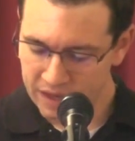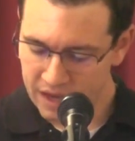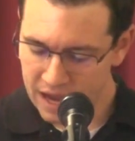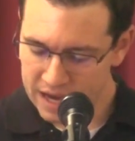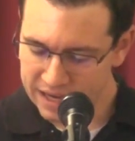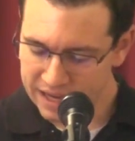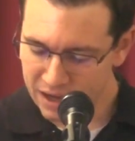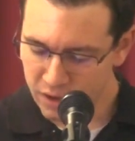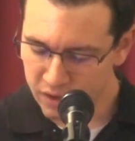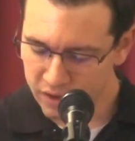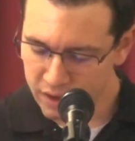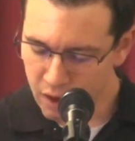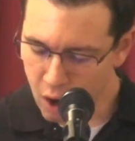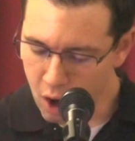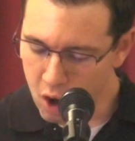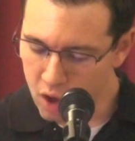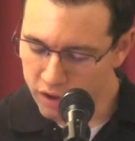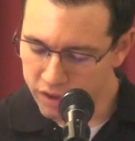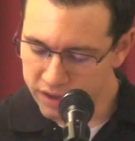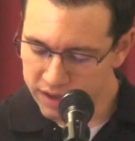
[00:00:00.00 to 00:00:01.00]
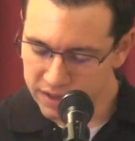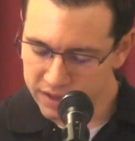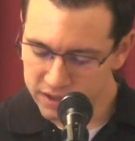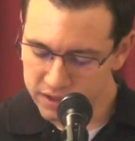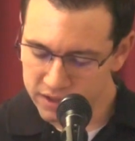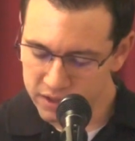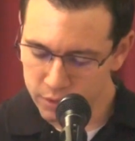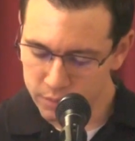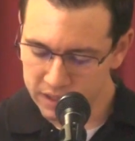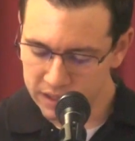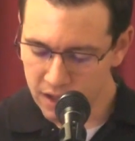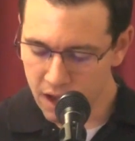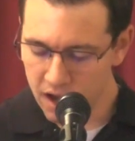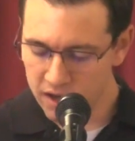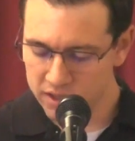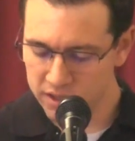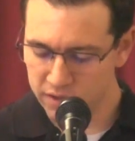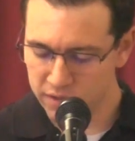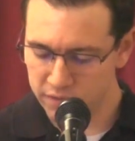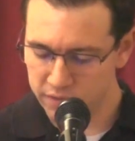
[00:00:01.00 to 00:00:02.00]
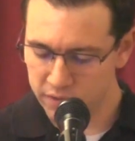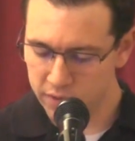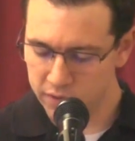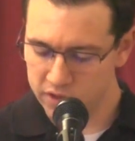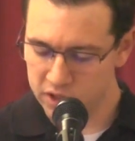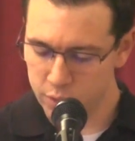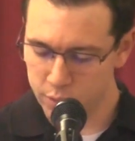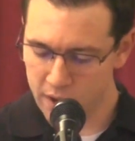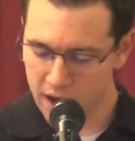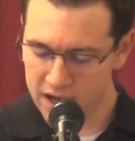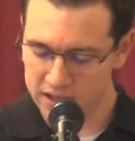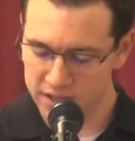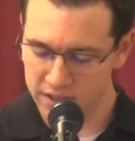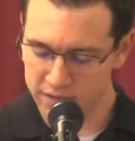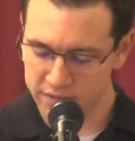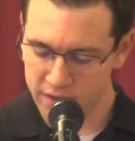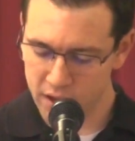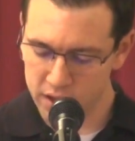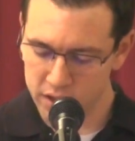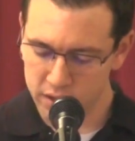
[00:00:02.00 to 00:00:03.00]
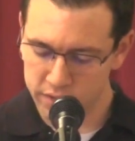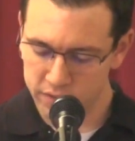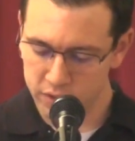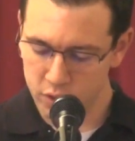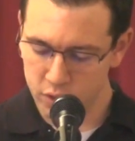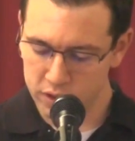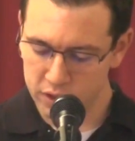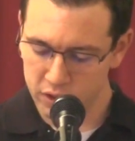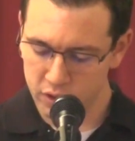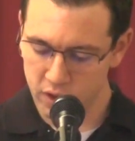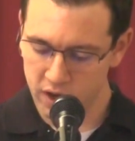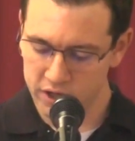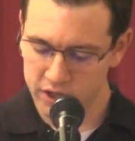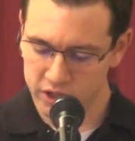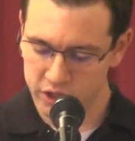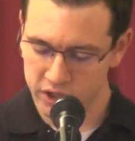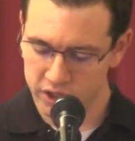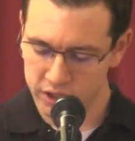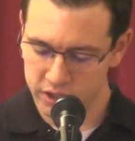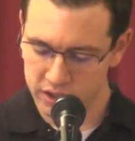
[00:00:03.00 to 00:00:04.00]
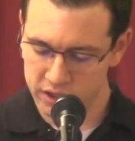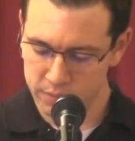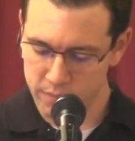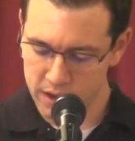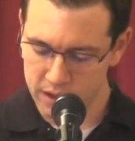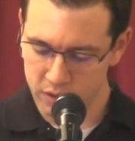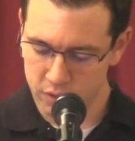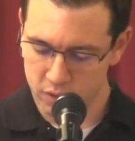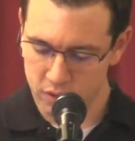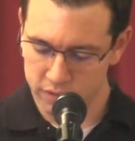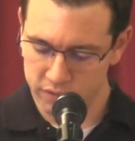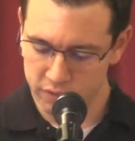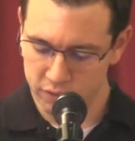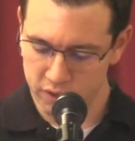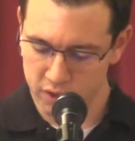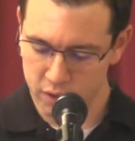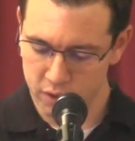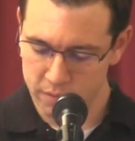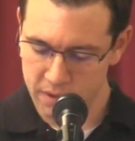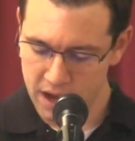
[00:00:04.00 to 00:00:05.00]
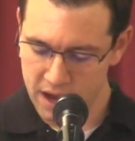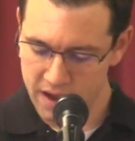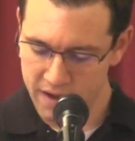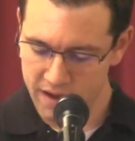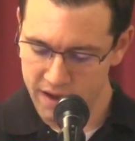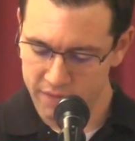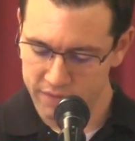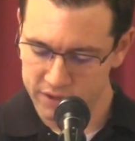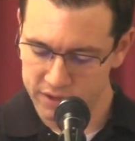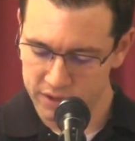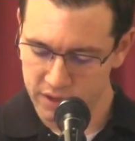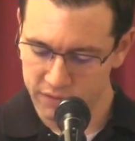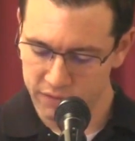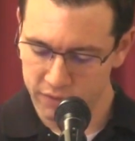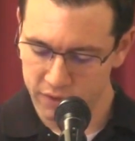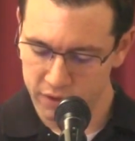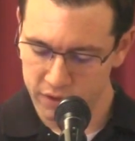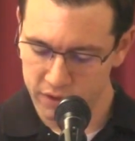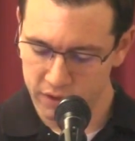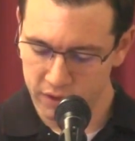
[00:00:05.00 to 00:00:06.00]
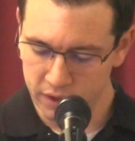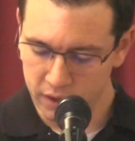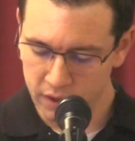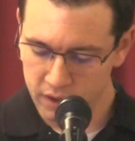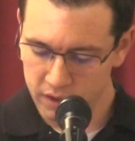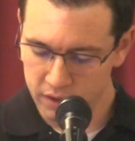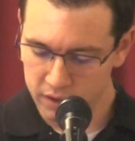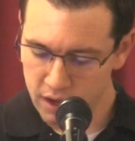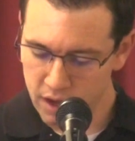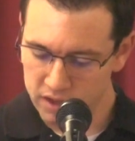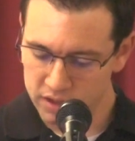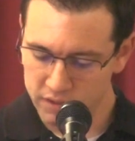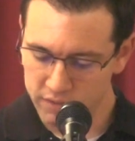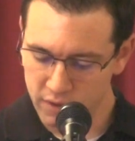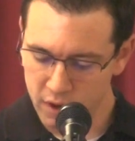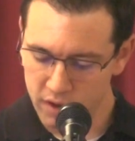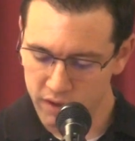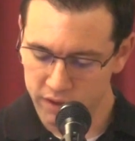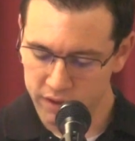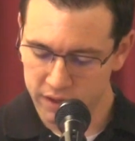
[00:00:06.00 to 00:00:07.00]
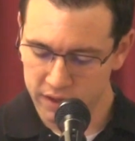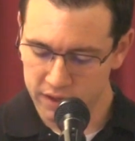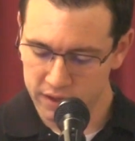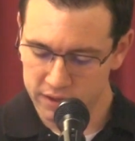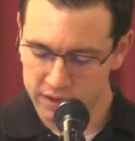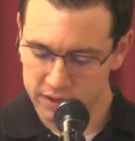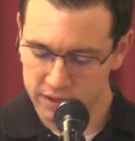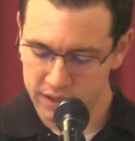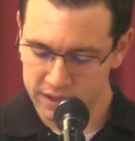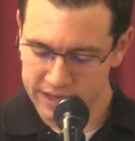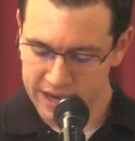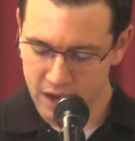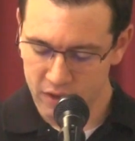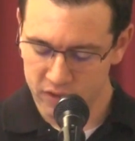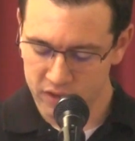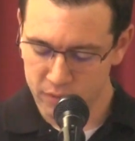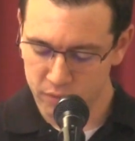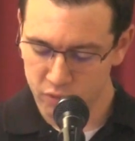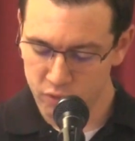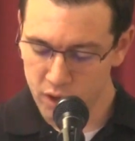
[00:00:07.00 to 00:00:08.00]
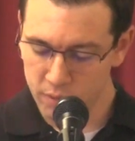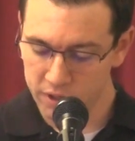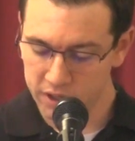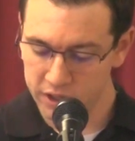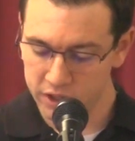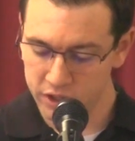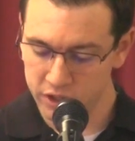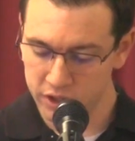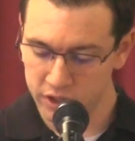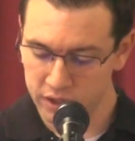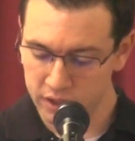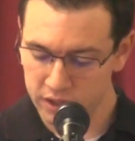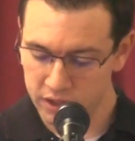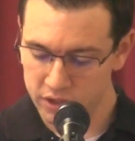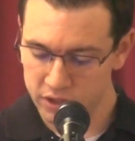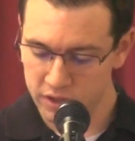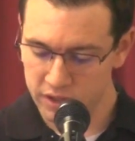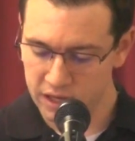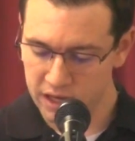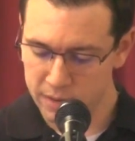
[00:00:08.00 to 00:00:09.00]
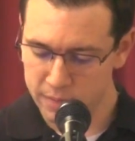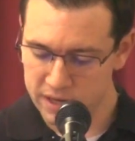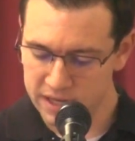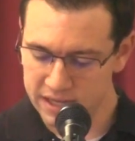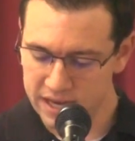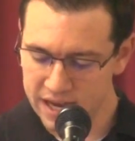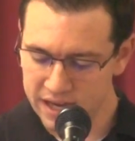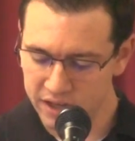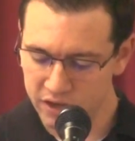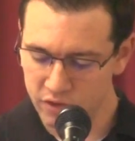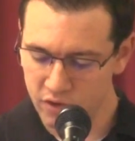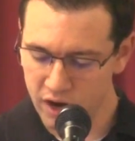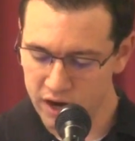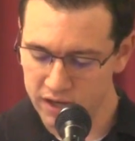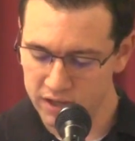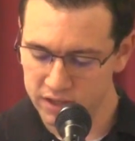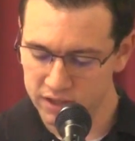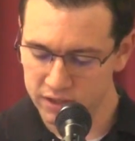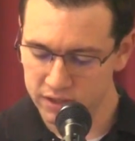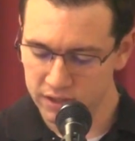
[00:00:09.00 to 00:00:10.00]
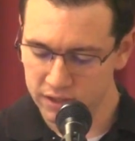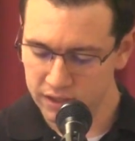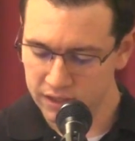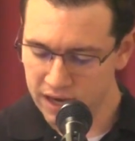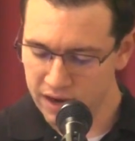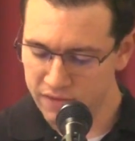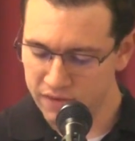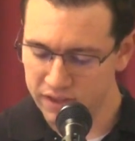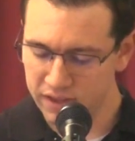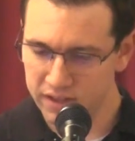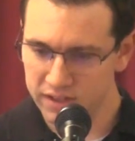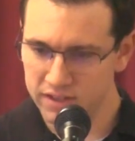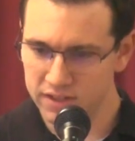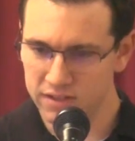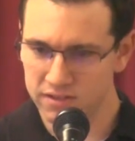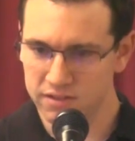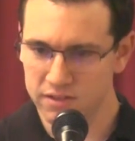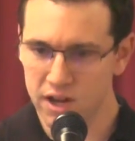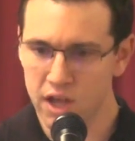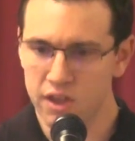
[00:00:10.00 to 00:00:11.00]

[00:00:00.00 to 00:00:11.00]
I count all things to be lost in view of surpassing value of knowing Christ Jesus my Lord, for whom I have suffered the loss of all things, and count them rubbish, so that I may gain Christ. Everything's